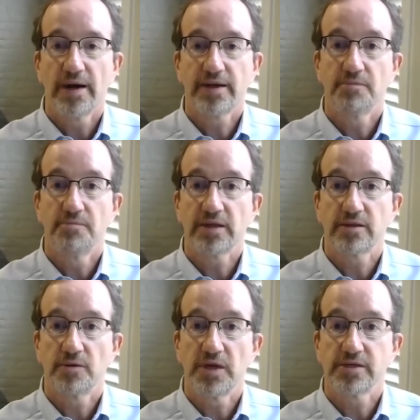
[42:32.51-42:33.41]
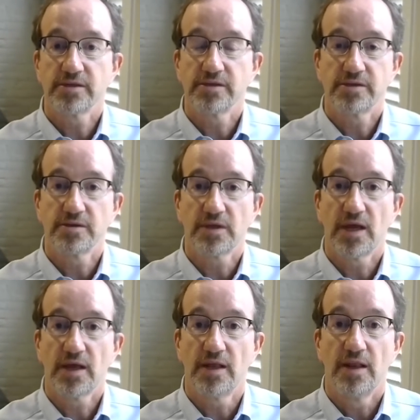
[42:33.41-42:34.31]
I can make donations to a
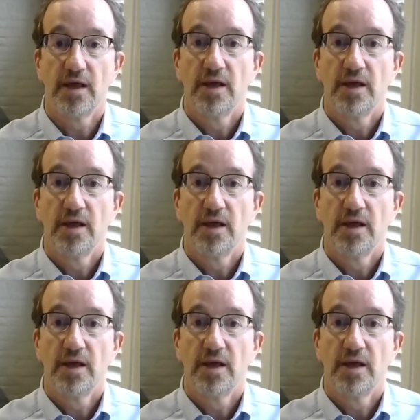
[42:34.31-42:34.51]
candidate.